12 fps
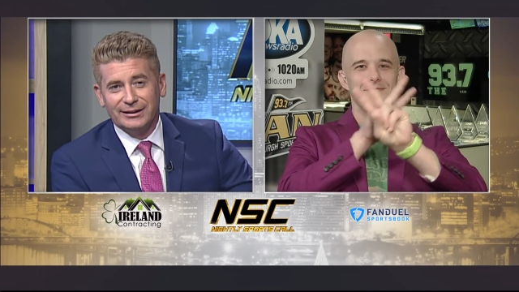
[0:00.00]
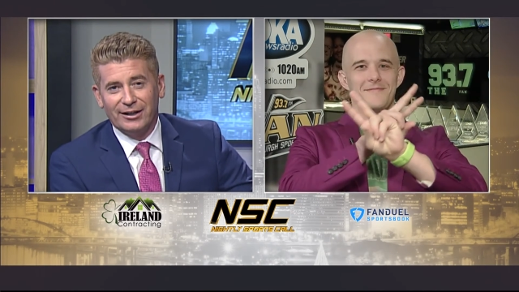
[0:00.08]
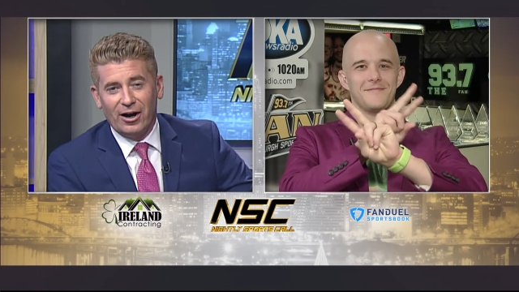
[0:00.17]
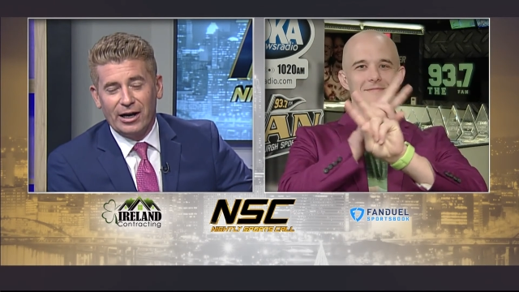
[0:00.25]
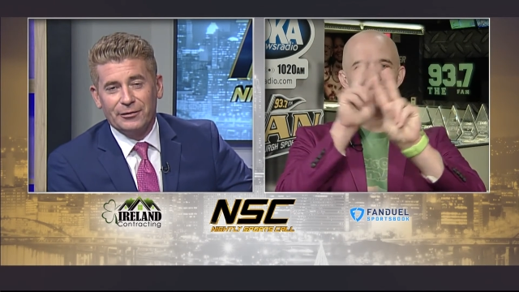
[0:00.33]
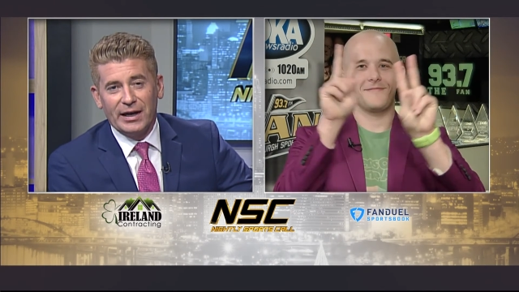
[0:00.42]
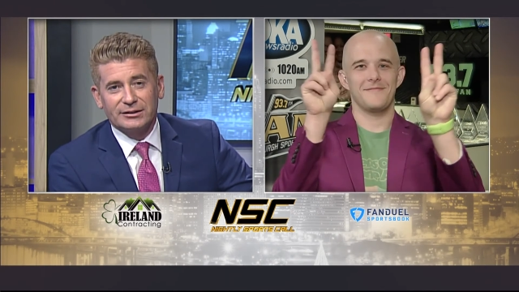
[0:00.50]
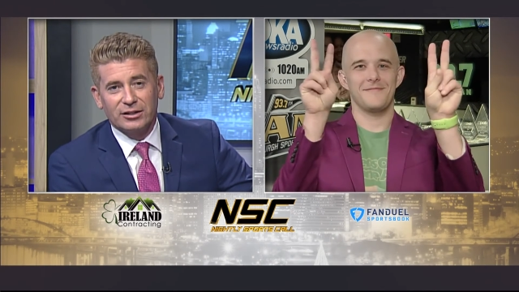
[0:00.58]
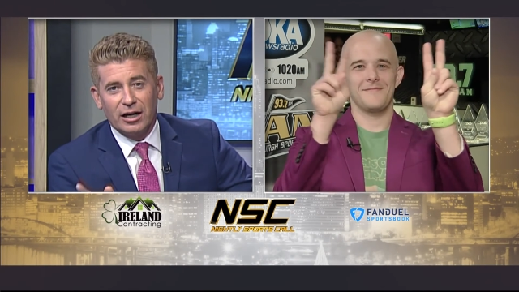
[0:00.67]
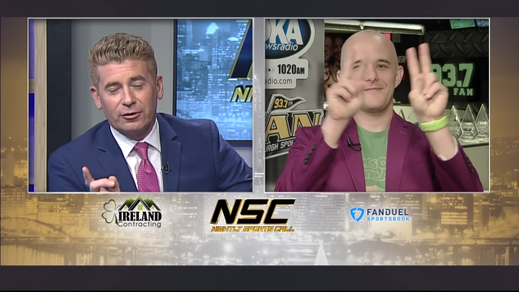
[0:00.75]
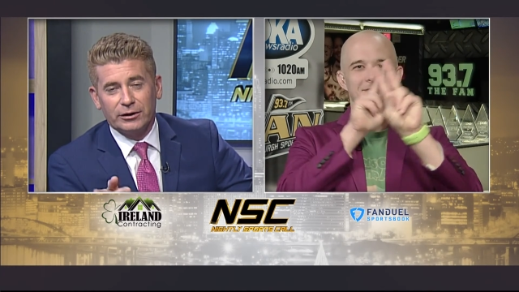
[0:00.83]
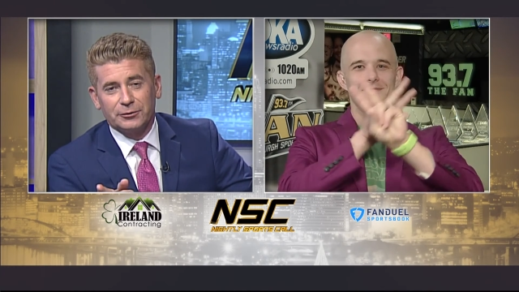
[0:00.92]
Speaker 1: All right. Thanks a
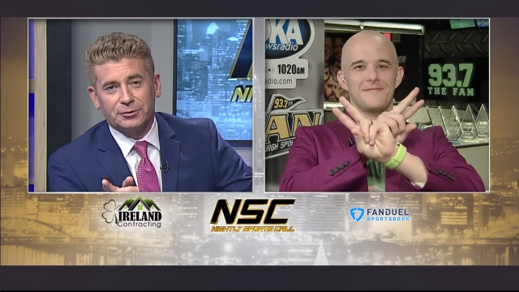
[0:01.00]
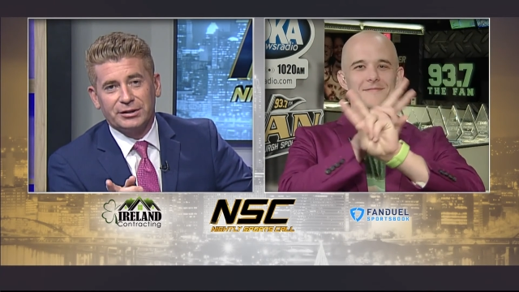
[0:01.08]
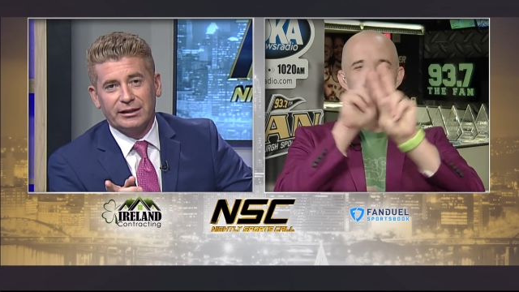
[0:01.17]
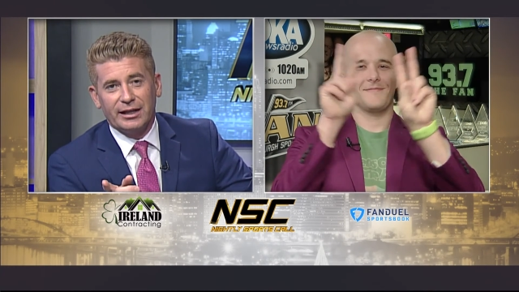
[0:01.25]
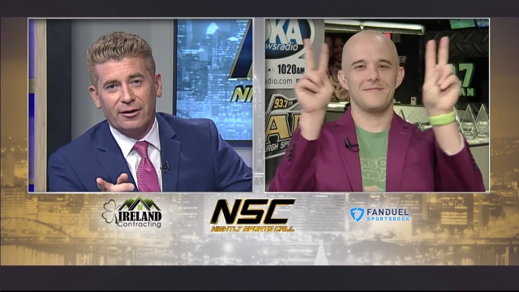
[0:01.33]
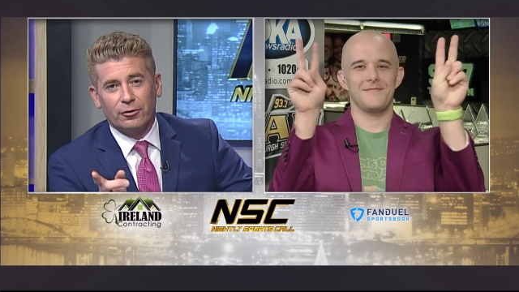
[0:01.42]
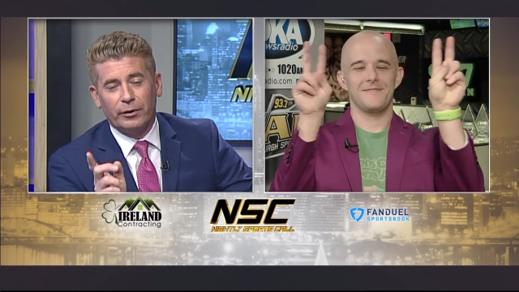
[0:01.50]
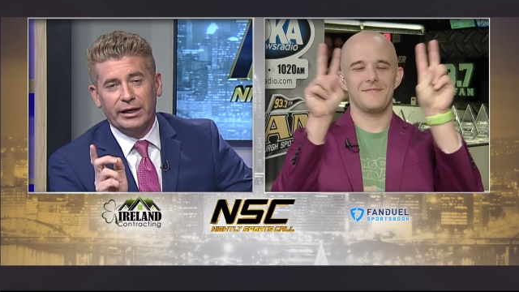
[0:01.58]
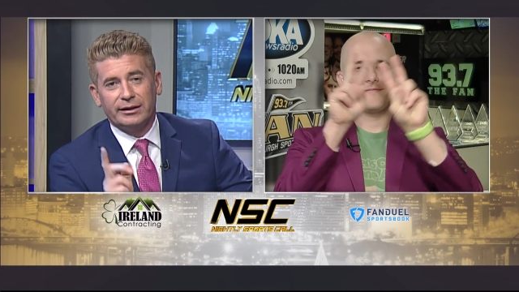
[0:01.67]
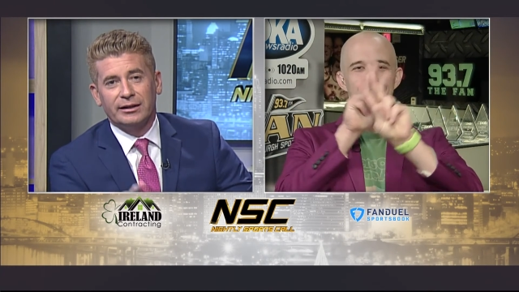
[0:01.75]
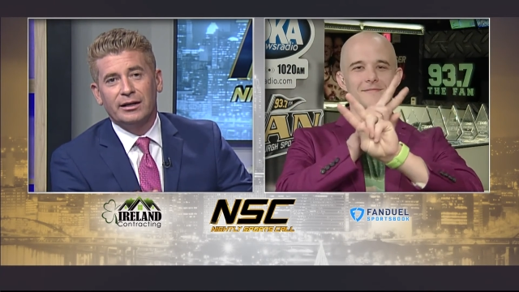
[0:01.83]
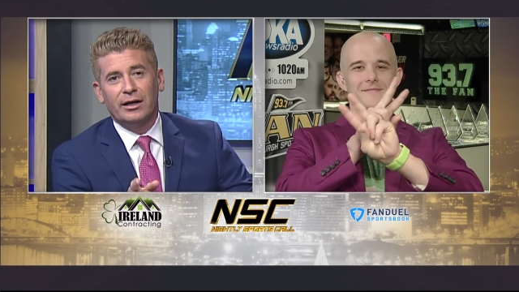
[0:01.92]
lot, Chris. We'll see you later in the
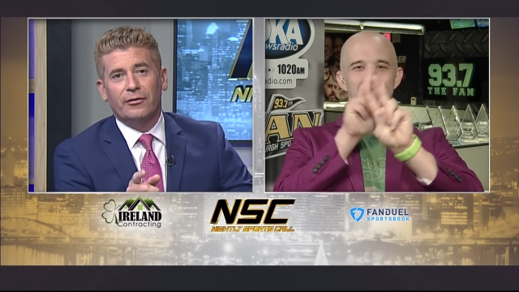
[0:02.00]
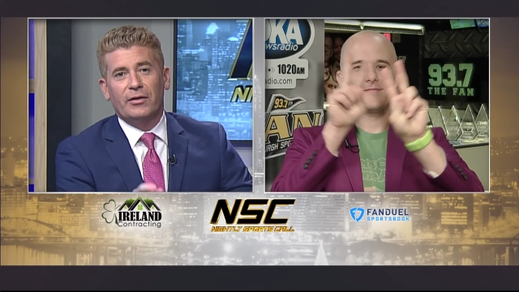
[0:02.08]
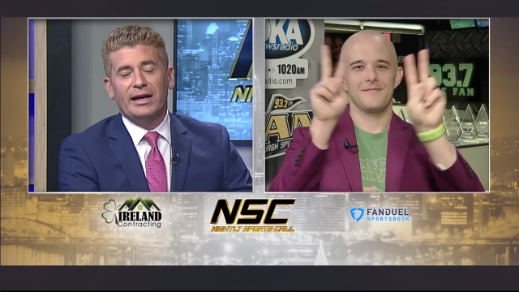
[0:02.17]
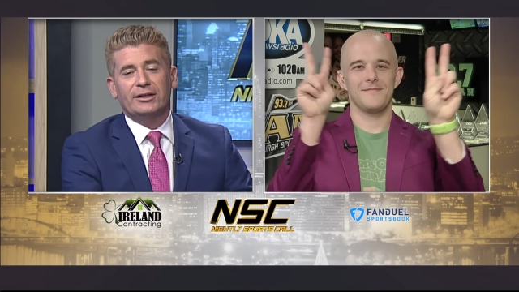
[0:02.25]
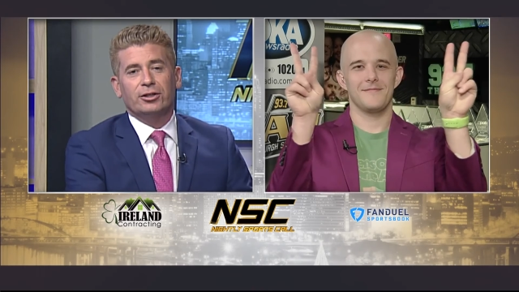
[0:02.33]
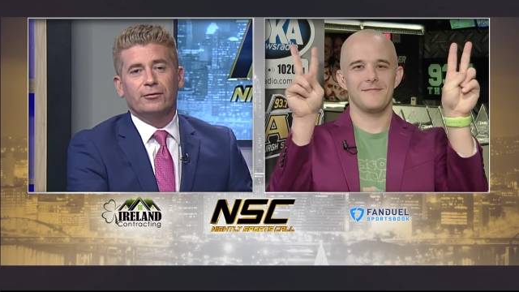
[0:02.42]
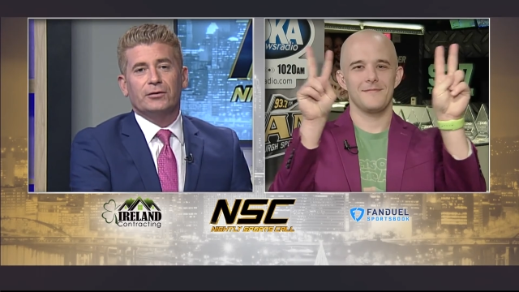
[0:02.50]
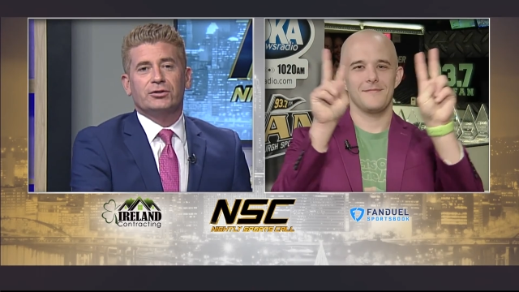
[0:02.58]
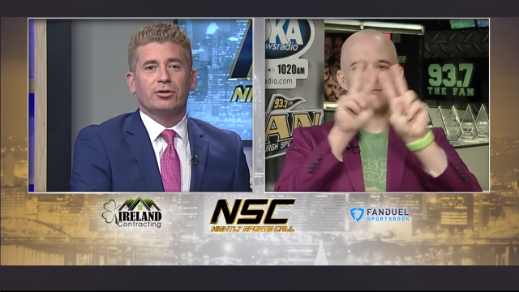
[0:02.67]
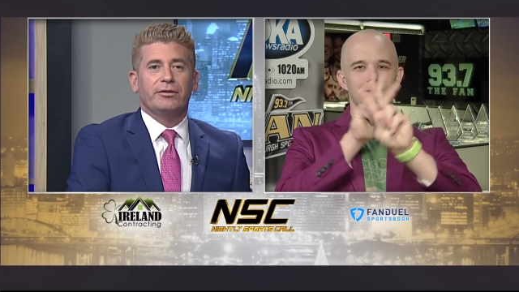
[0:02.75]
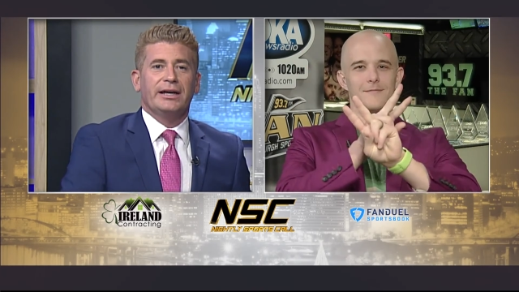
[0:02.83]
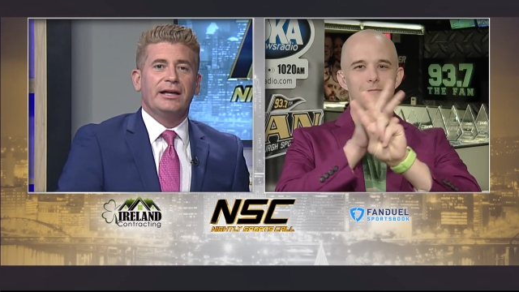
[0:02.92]
week. Thank you for
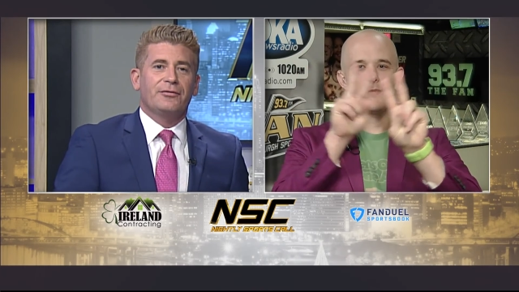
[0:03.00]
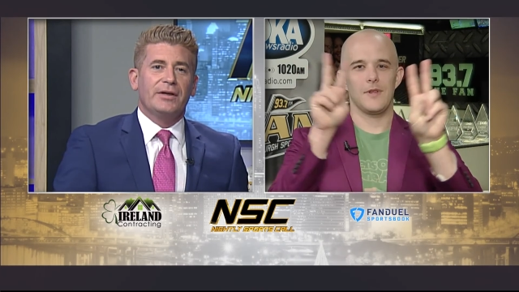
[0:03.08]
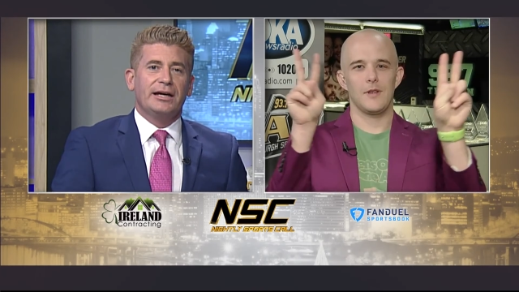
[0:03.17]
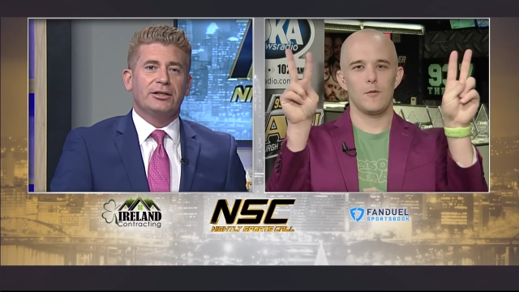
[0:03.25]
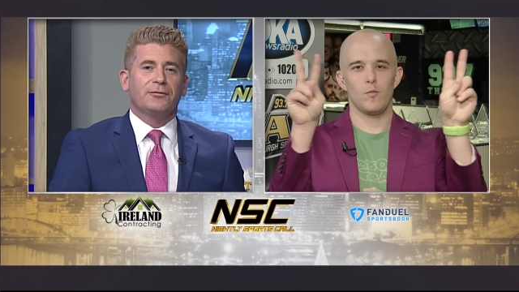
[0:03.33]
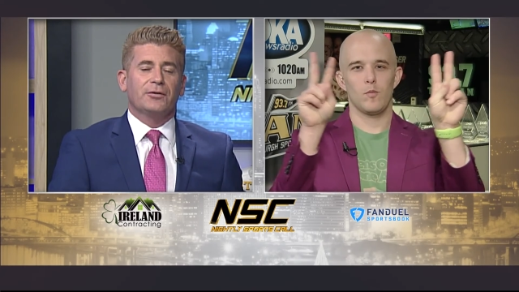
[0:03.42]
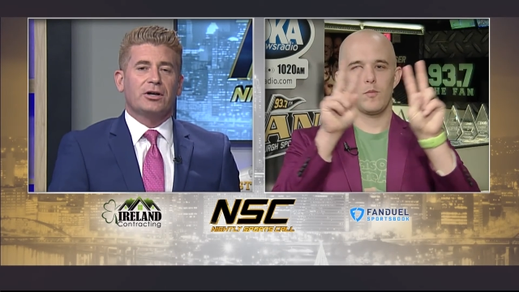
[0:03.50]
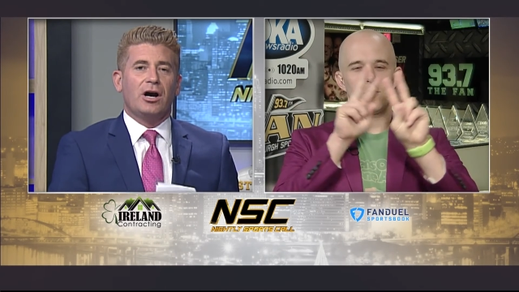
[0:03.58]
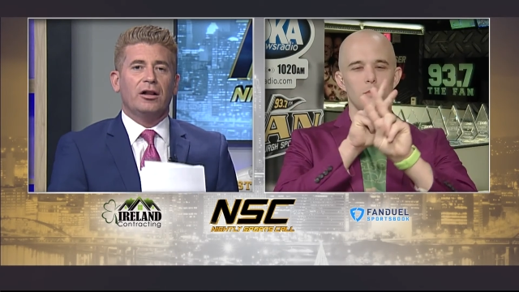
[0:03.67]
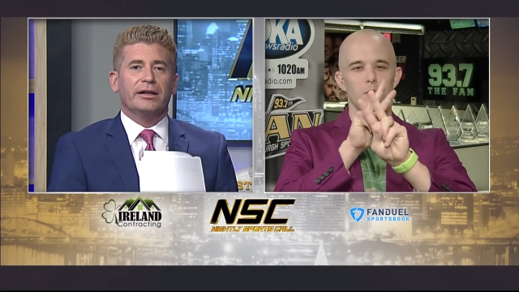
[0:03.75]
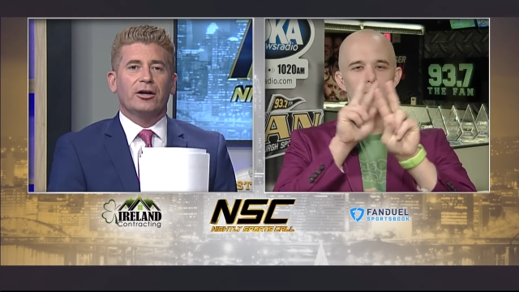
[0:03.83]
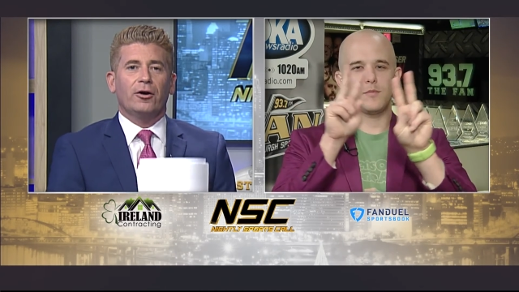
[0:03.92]
tuning in. Thank you for
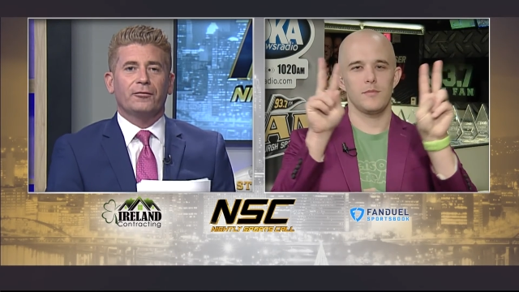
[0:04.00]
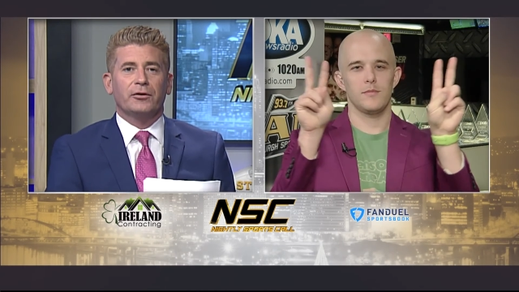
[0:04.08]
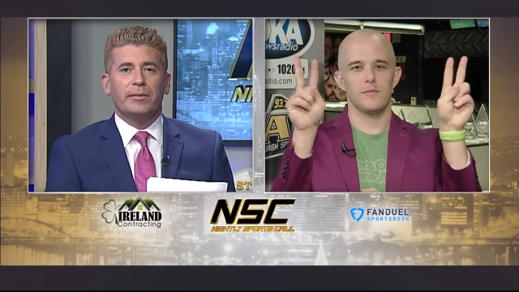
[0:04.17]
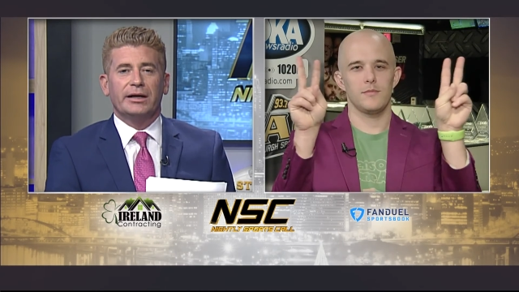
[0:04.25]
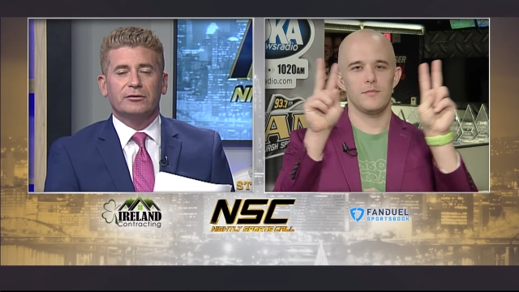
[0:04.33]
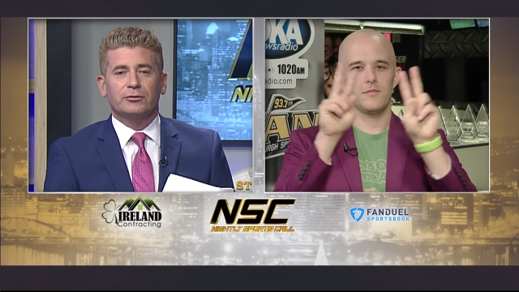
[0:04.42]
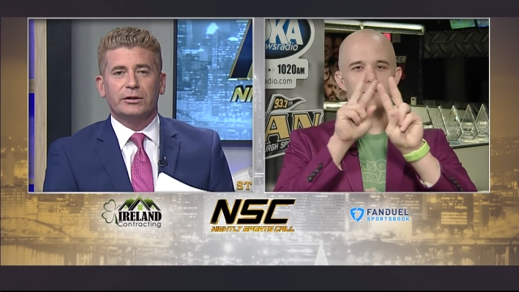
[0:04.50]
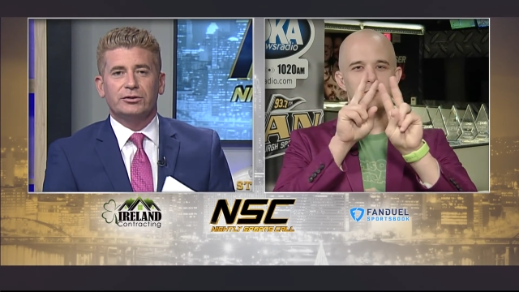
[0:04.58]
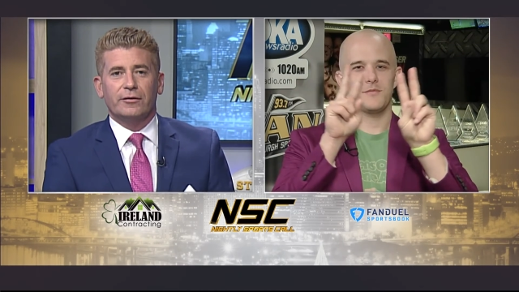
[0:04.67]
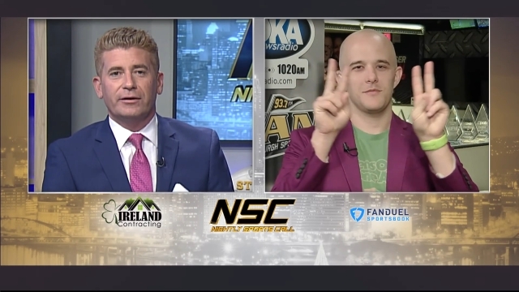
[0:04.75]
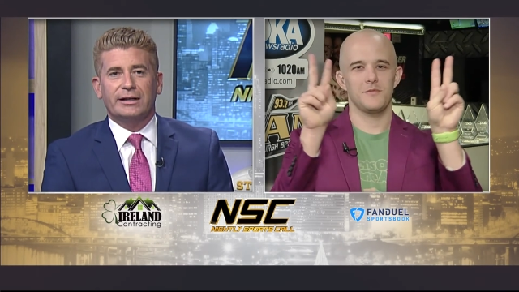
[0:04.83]
calling. Hopefully you make the switch over to